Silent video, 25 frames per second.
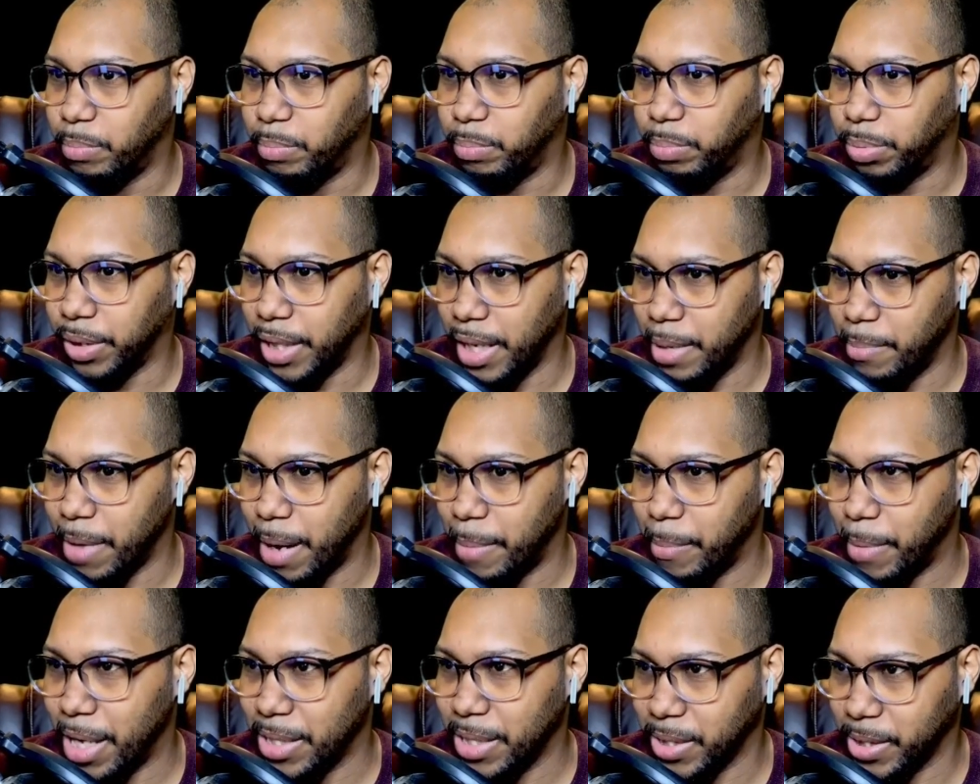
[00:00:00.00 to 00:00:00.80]
Play my
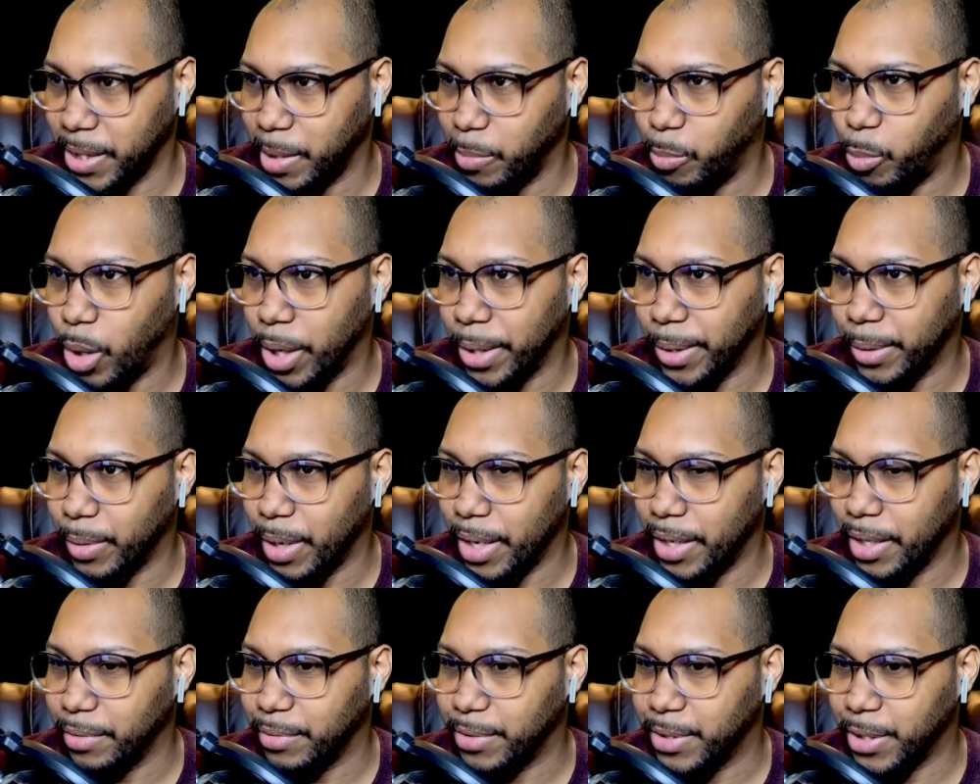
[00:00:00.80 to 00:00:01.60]
Mausoleum Wanderer,
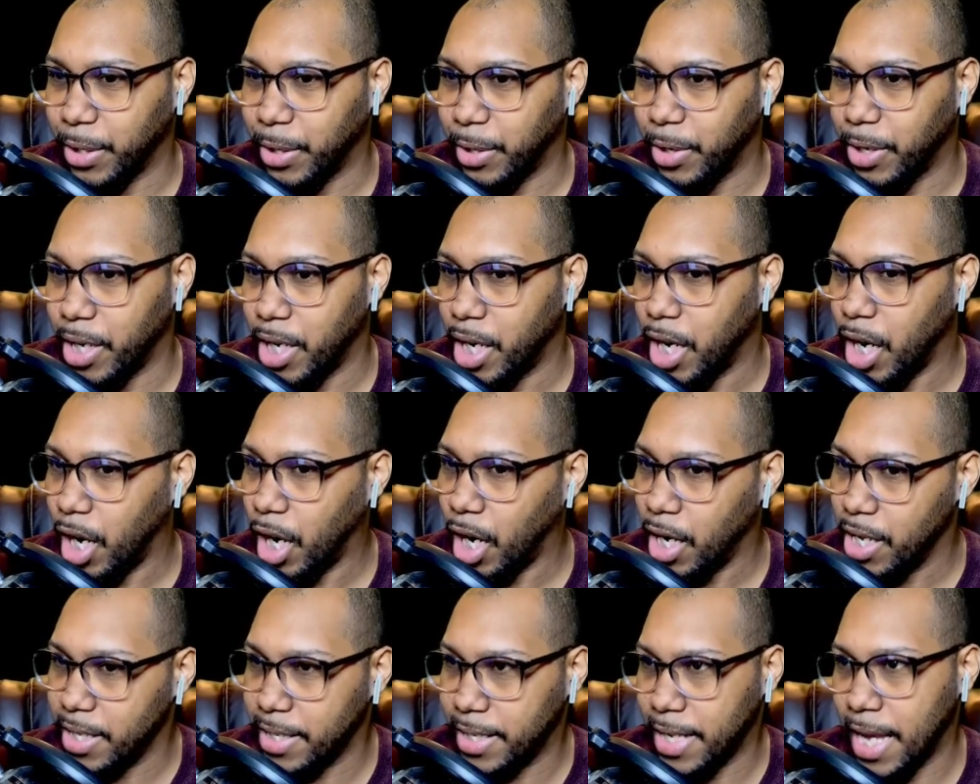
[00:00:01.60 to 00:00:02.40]
end of turn,
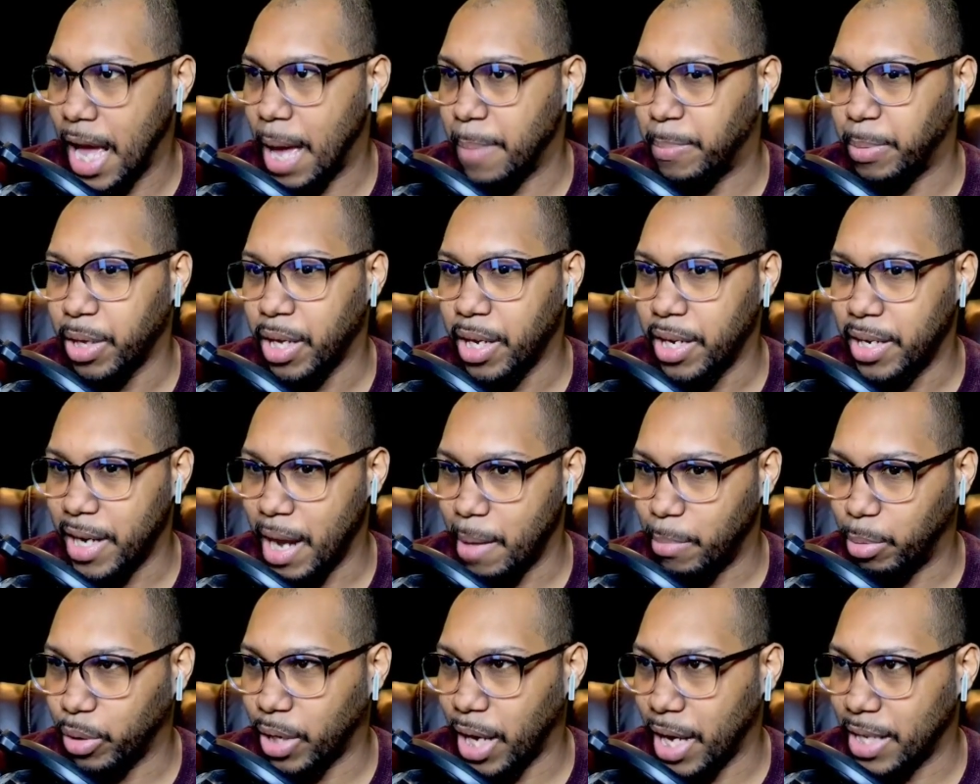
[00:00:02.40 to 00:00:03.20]
untap.
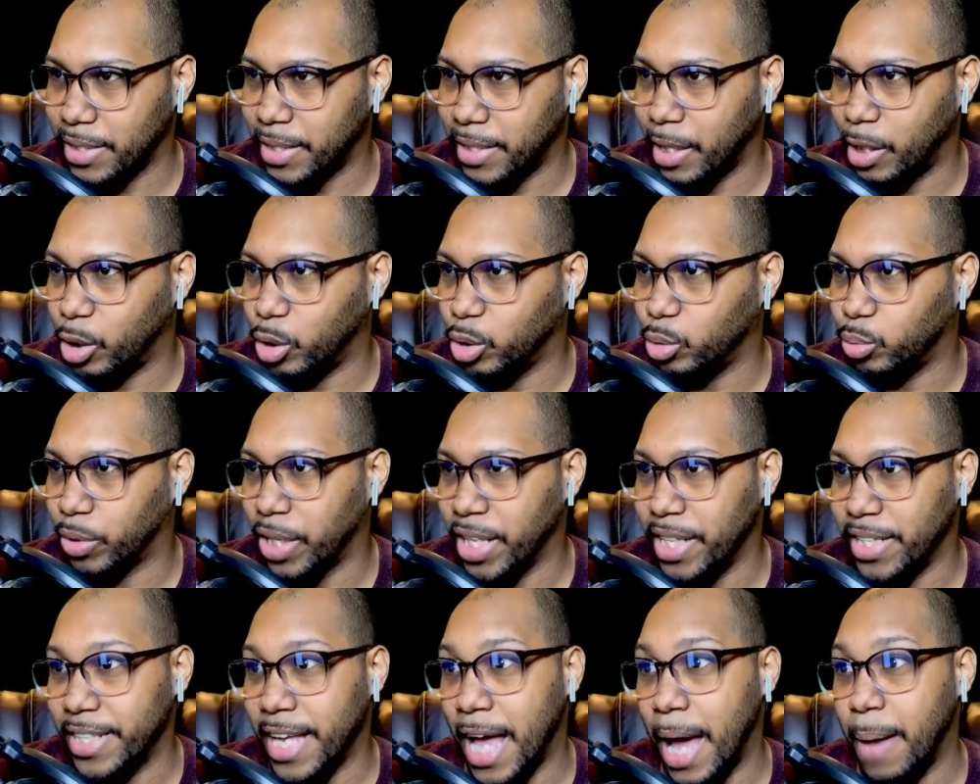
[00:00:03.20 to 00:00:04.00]
Nebelgast Herald can
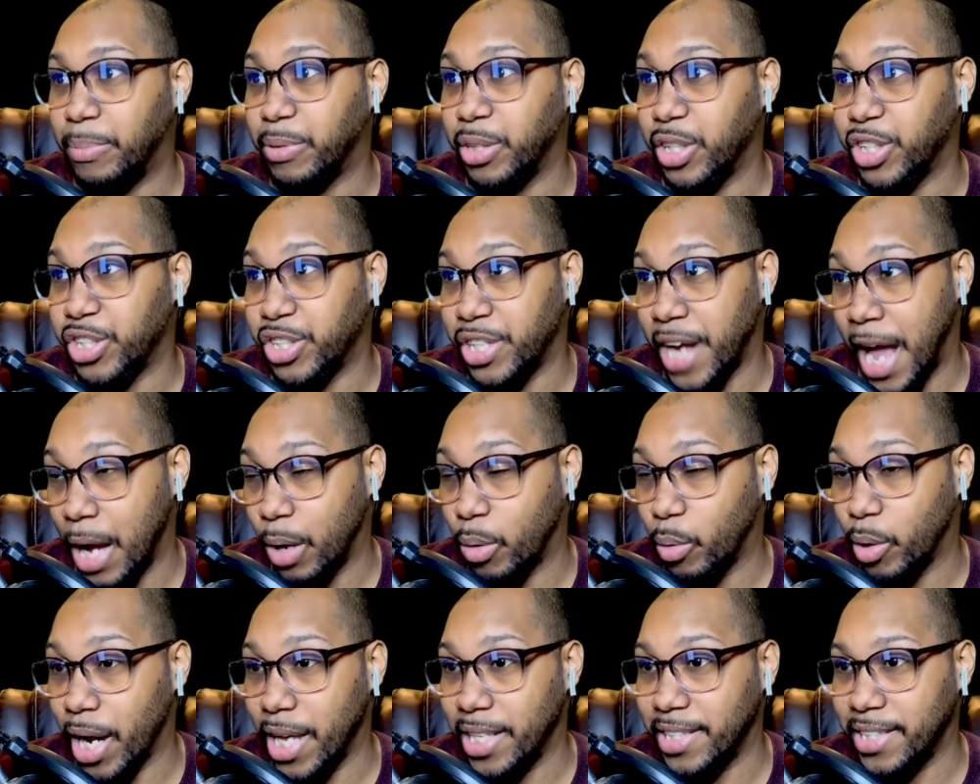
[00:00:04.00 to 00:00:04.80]
tap the
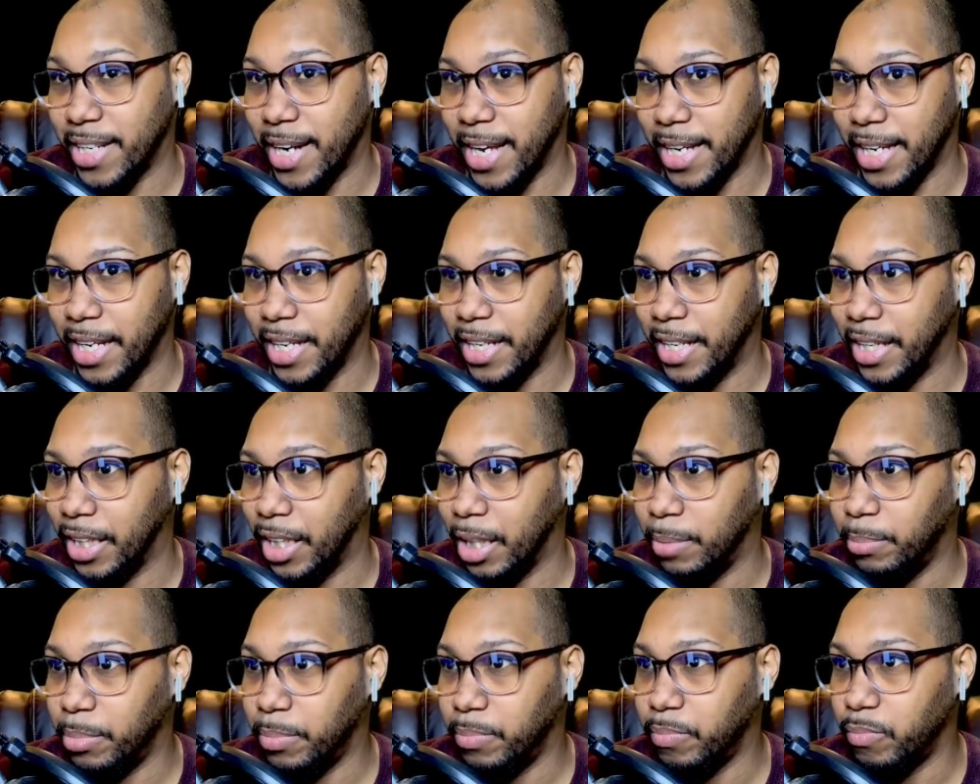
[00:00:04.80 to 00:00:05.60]
Shacklegeist and I can kill
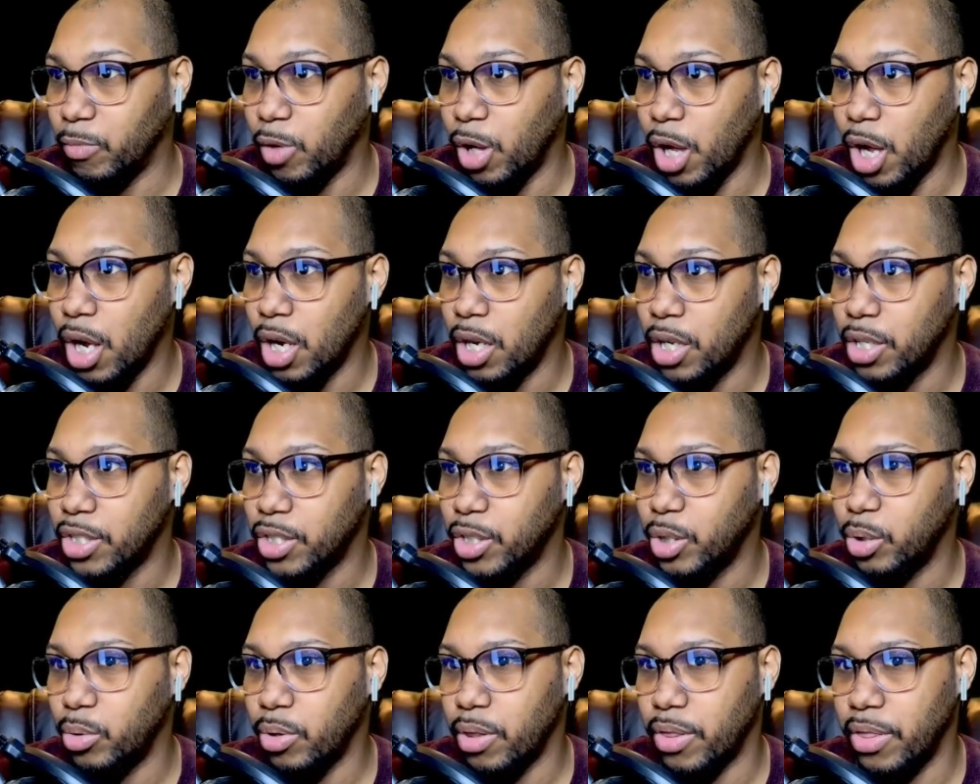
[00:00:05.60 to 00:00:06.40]
him.
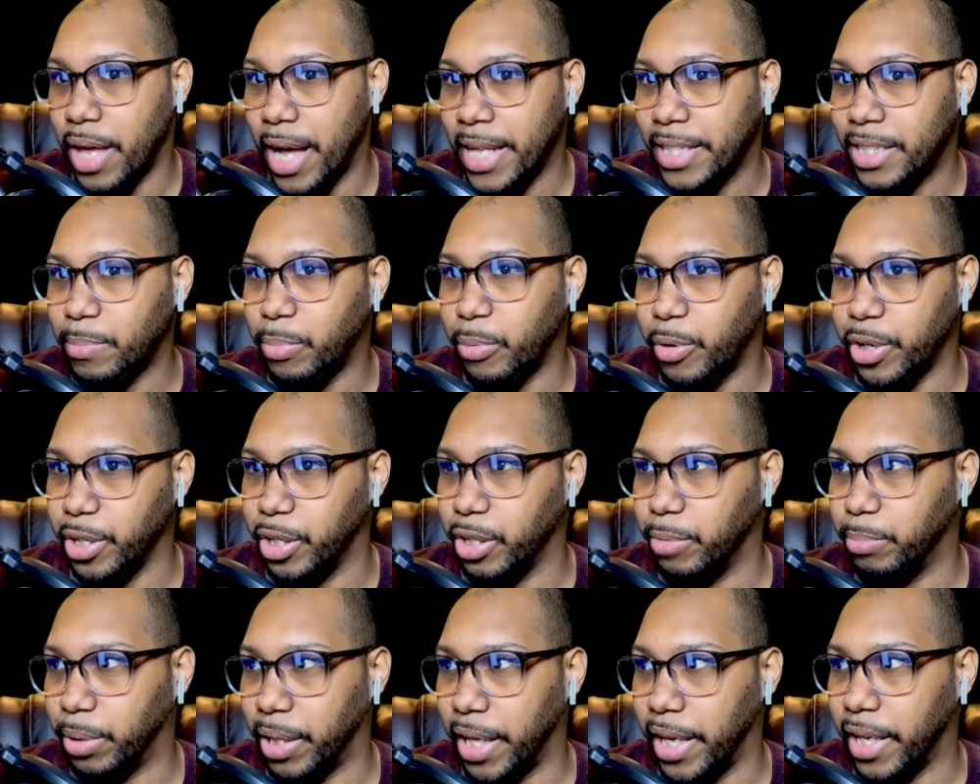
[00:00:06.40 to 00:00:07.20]
So that's a pretty good
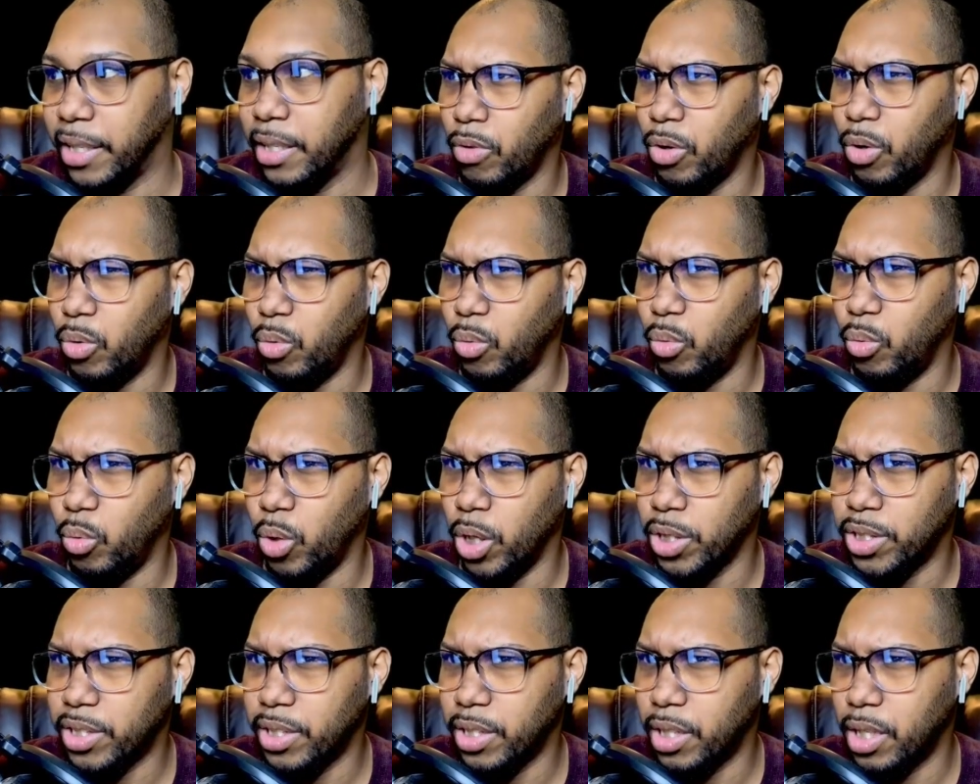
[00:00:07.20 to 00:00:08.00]
plan.
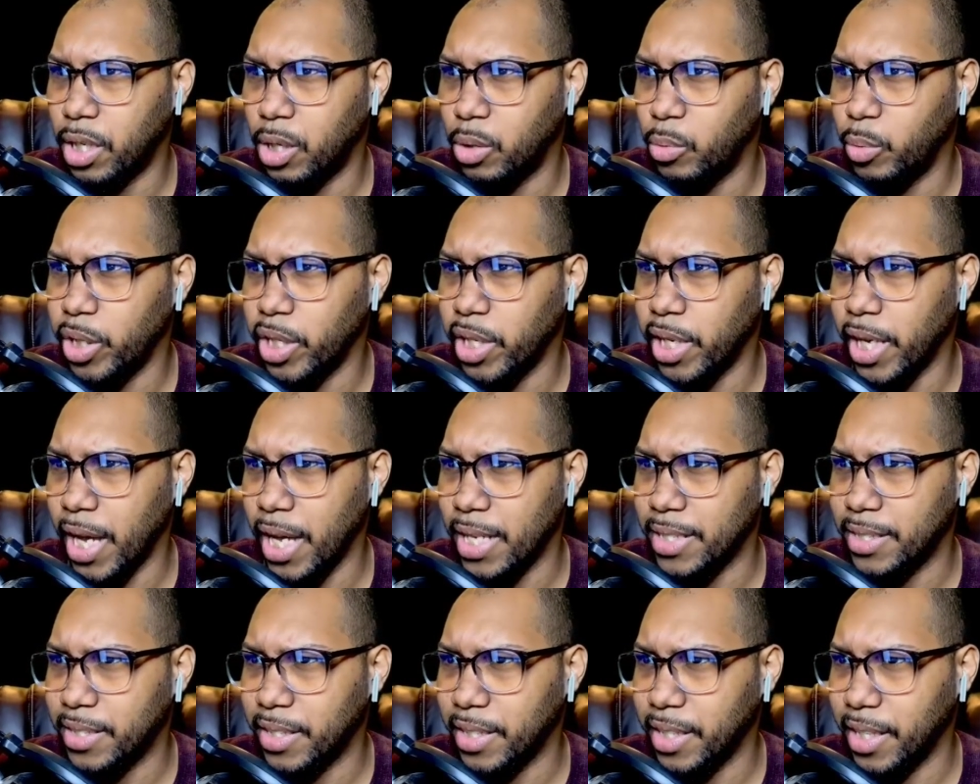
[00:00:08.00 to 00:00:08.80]
What are we
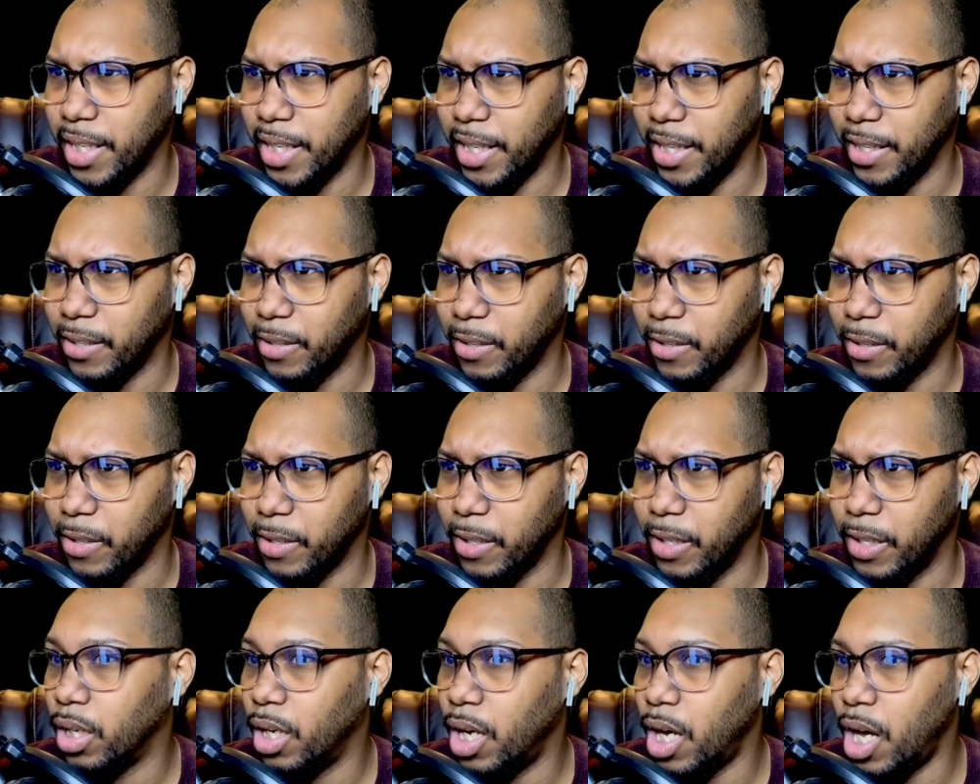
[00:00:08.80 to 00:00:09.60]
casting here?
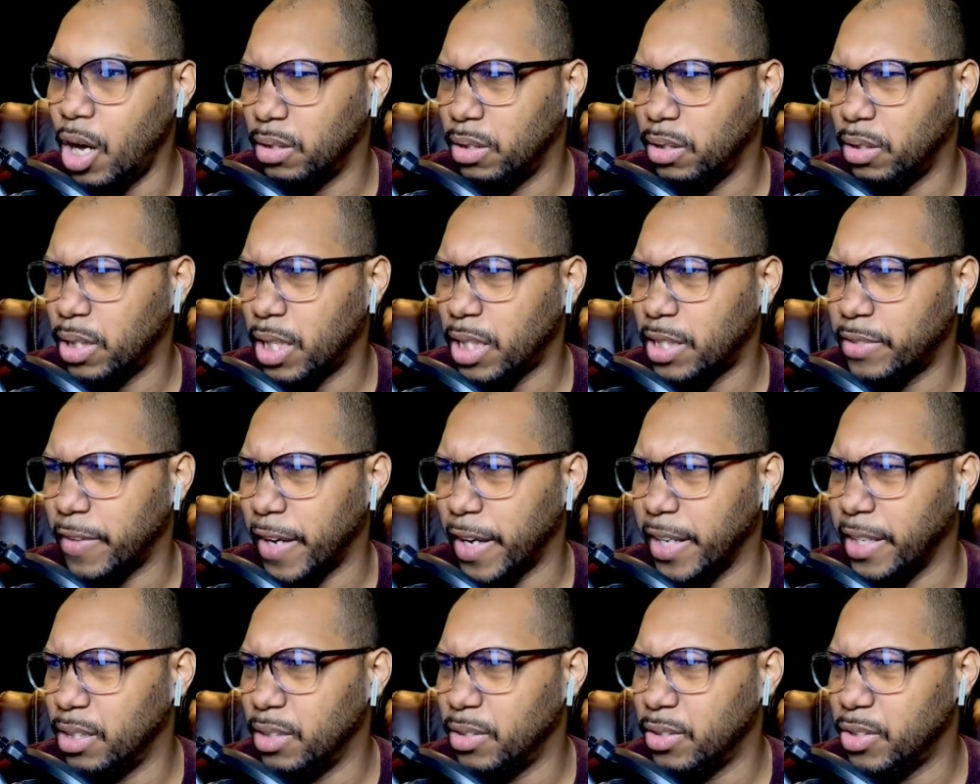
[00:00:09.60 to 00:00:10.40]
Oh, that's
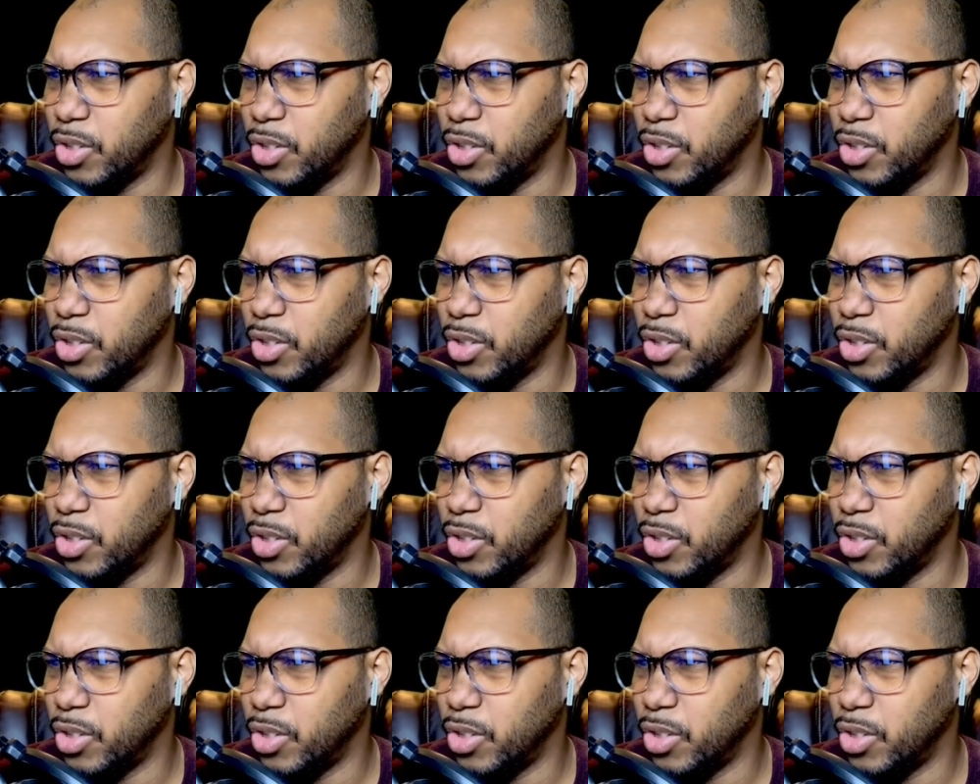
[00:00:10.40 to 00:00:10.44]
fine.